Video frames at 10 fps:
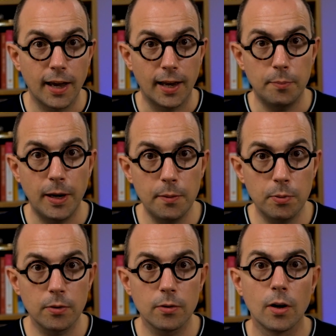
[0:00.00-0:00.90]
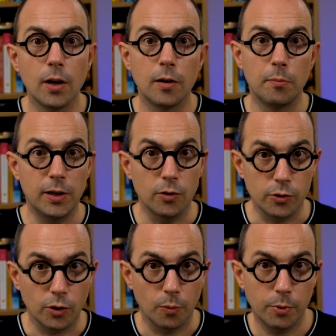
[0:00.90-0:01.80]
and paper, beyond
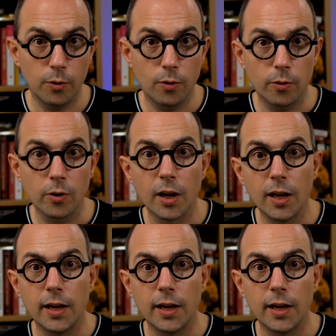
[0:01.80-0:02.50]
your computer,